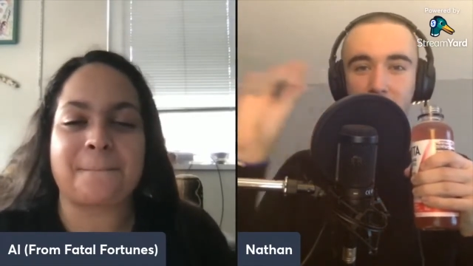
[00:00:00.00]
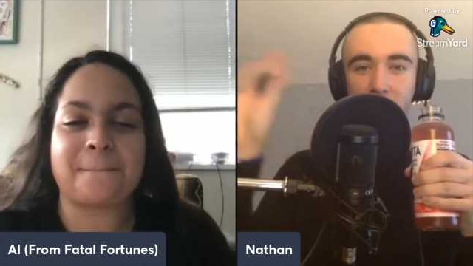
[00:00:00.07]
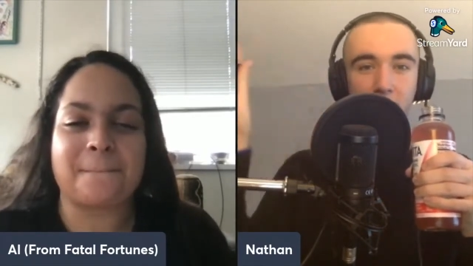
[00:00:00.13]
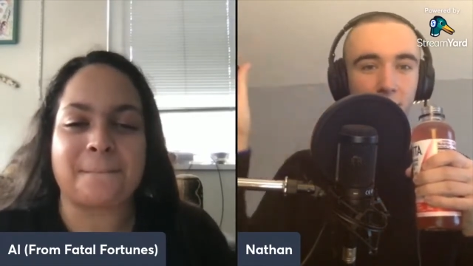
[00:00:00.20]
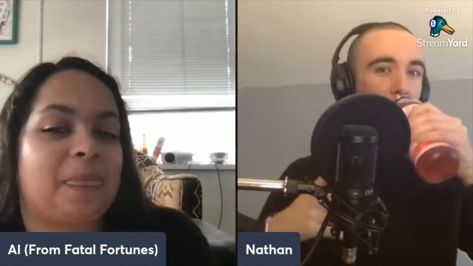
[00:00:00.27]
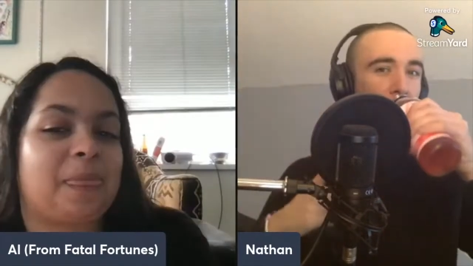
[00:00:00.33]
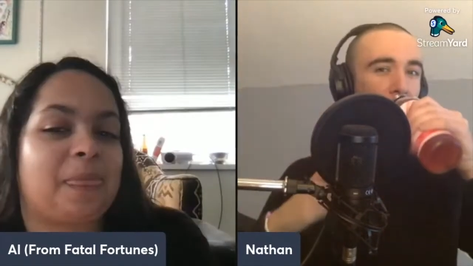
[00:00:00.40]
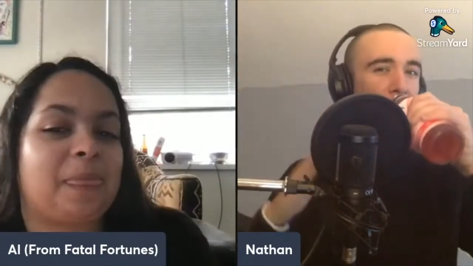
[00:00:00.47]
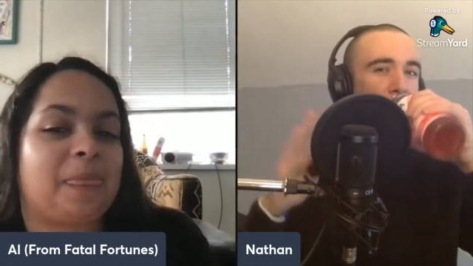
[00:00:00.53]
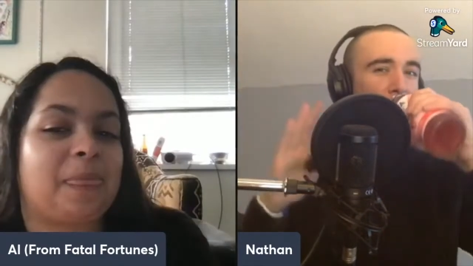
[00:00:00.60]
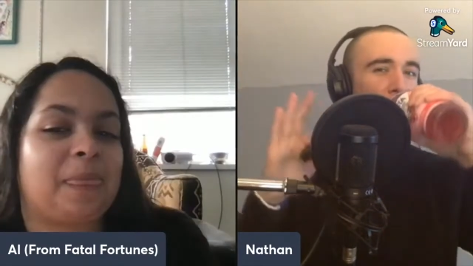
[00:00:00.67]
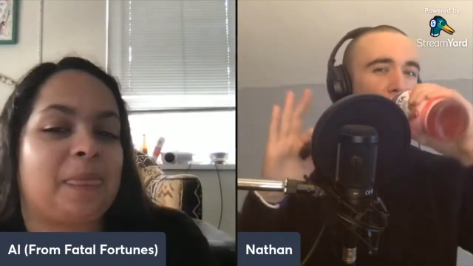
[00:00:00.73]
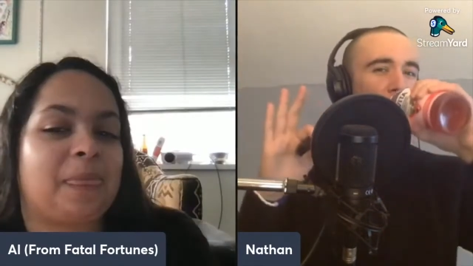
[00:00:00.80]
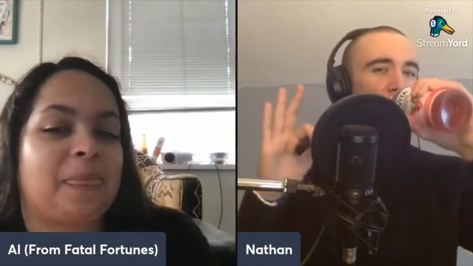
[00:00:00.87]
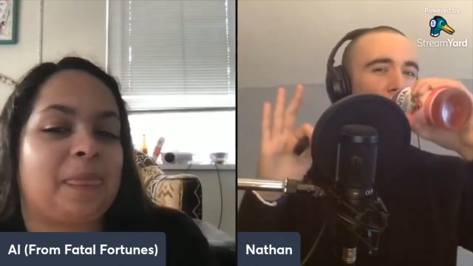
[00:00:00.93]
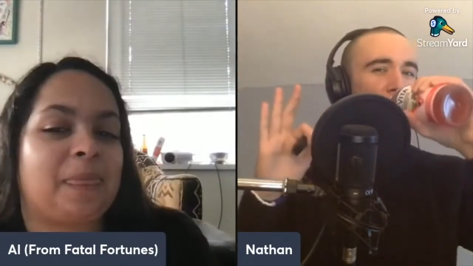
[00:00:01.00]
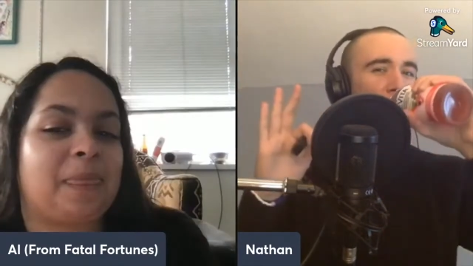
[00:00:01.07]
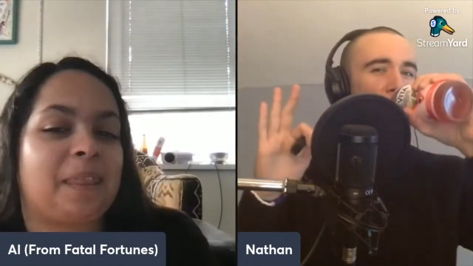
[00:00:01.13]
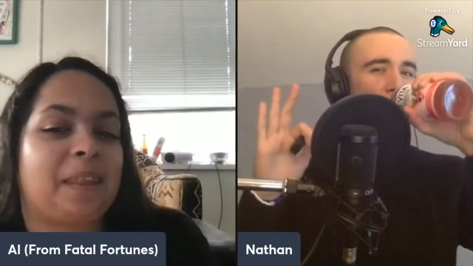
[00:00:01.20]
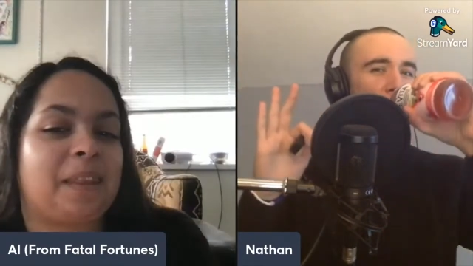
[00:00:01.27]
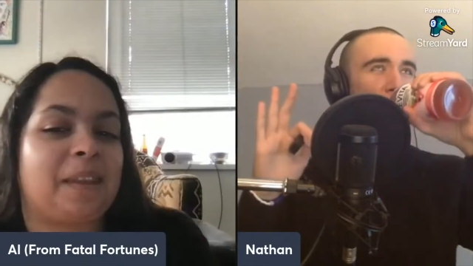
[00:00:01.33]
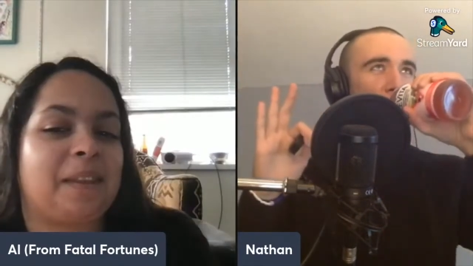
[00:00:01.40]

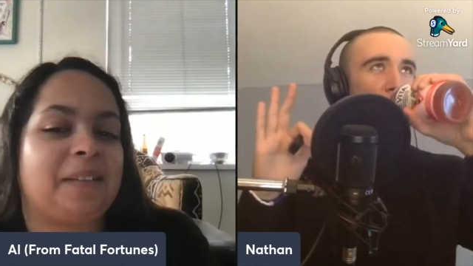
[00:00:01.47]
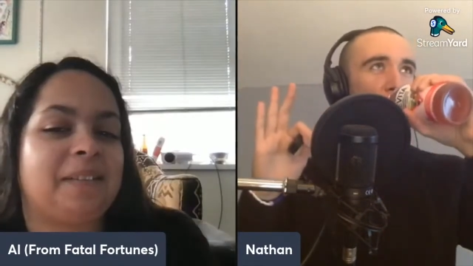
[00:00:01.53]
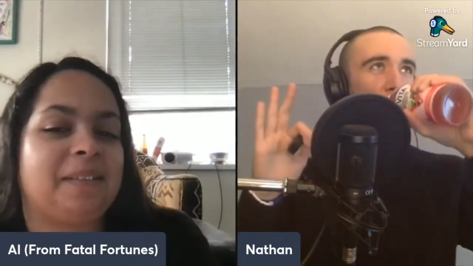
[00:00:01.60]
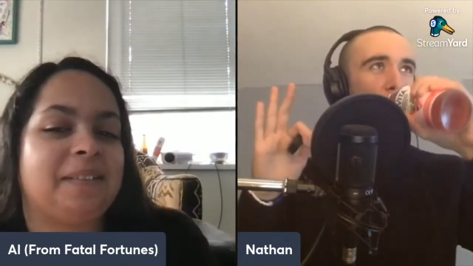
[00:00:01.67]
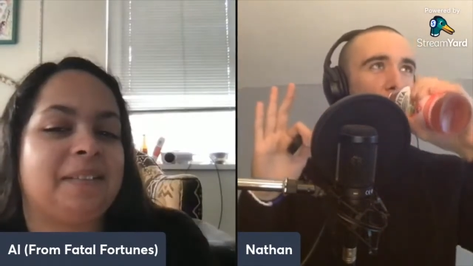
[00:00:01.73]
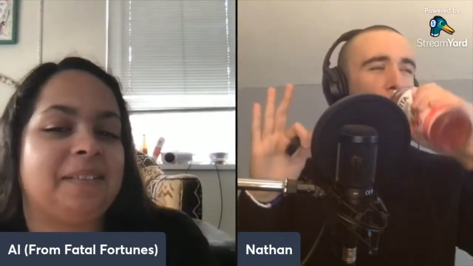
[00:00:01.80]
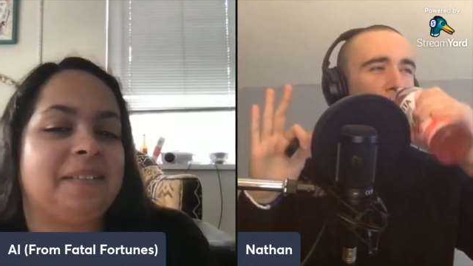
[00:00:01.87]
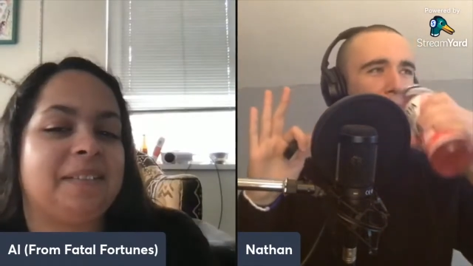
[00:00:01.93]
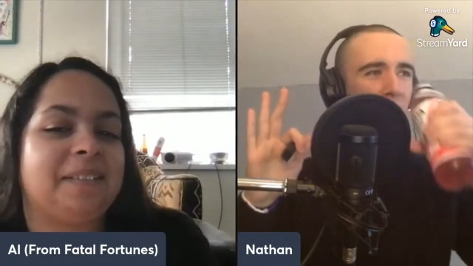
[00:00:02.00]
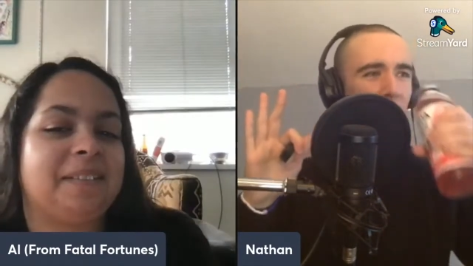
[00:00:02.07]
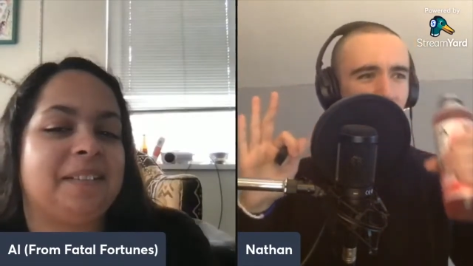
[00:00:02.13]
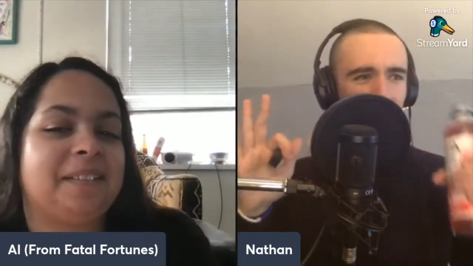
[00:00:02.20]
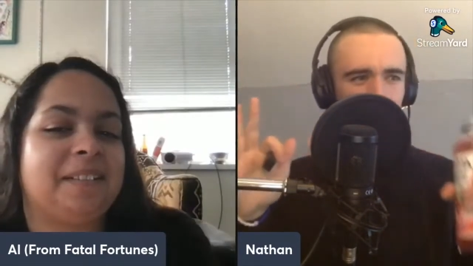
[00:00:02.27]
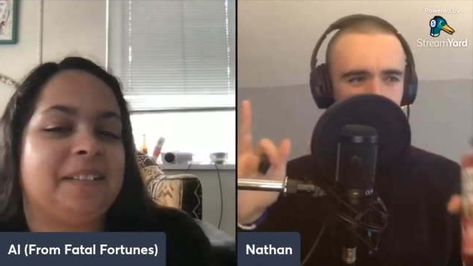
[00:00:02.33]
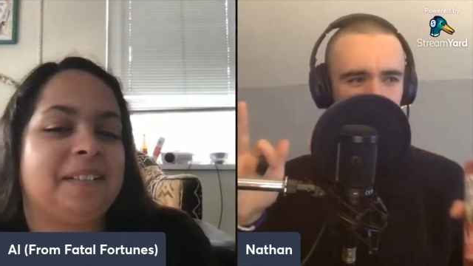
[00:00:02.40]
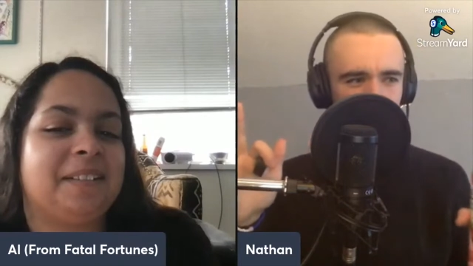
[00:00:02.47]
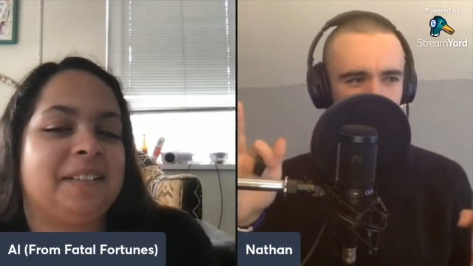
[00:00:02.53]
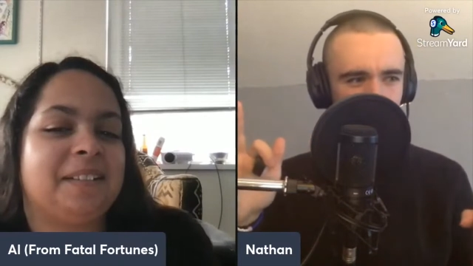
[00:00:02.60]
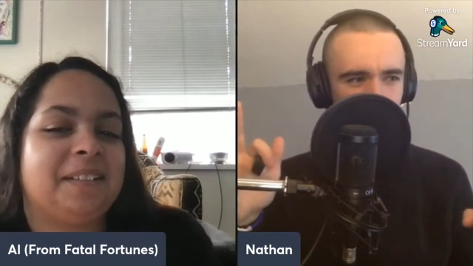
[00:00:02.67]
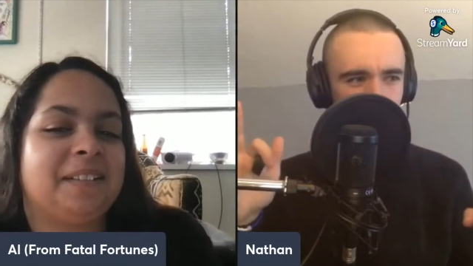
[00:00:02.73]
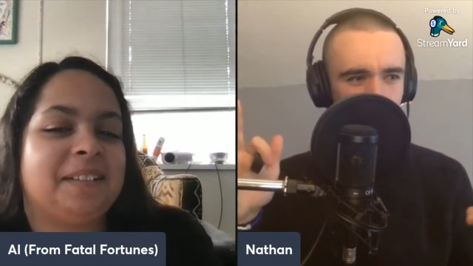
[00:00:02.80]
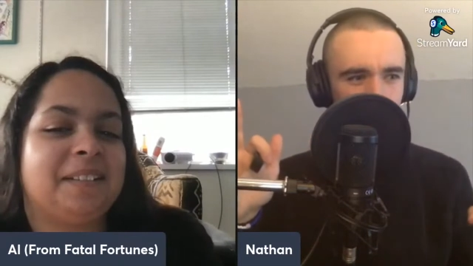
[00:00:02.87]

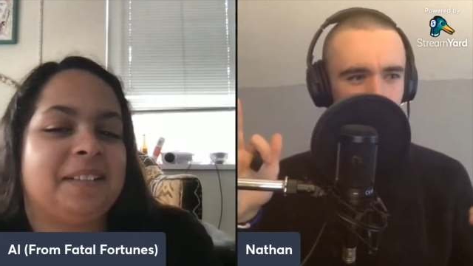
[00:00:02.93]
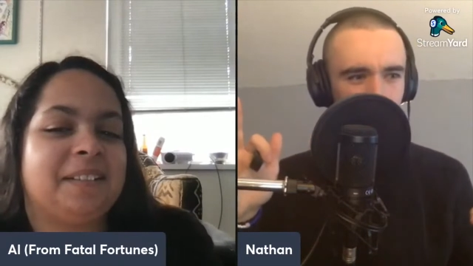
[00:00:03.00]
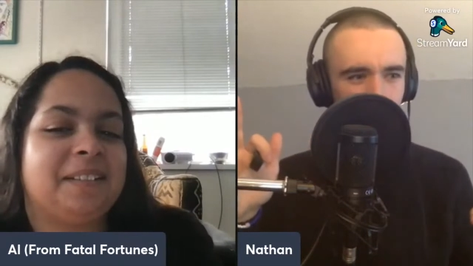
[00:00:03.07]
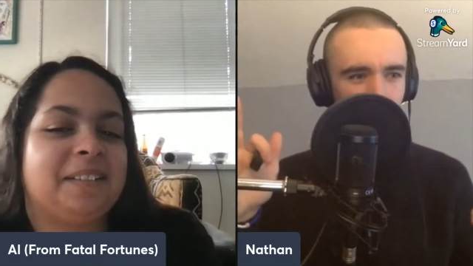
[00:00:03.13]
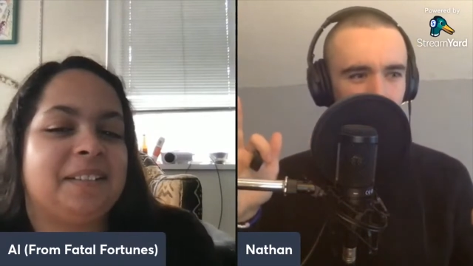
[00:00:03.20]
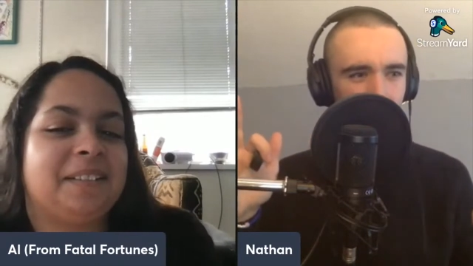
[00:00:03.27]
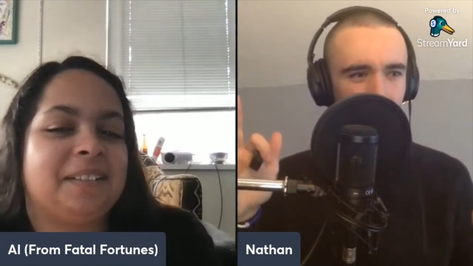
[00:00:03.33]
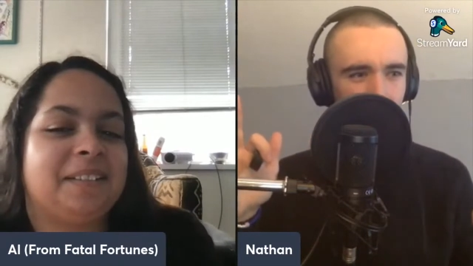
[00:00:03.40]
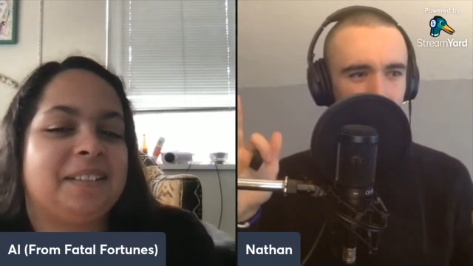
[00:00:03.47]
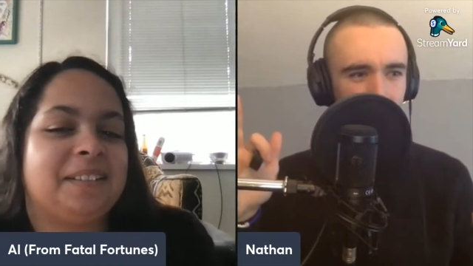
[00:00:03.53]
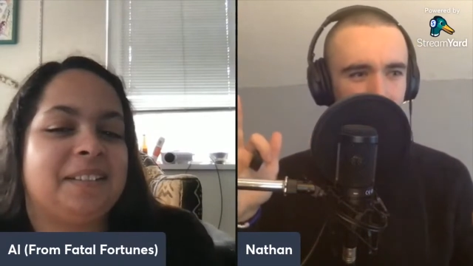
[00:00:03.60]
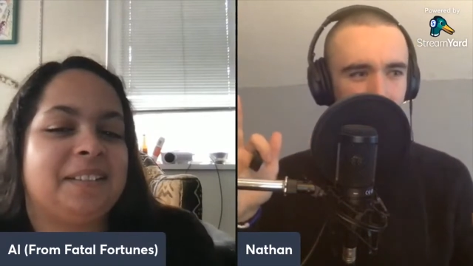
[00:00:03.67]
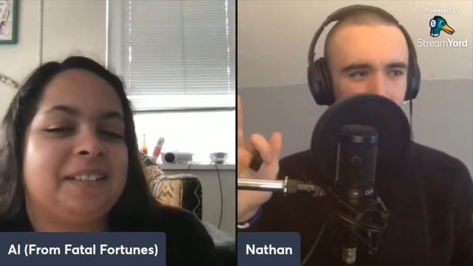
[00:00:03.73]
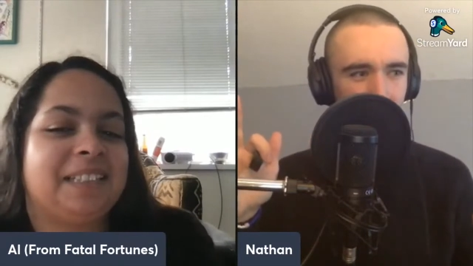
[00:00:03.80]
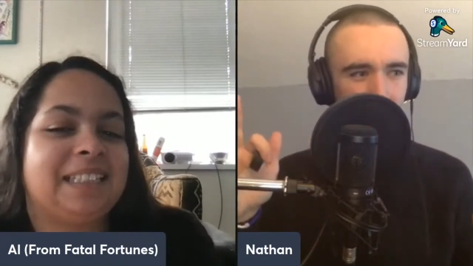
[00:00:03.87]
(no one is talking)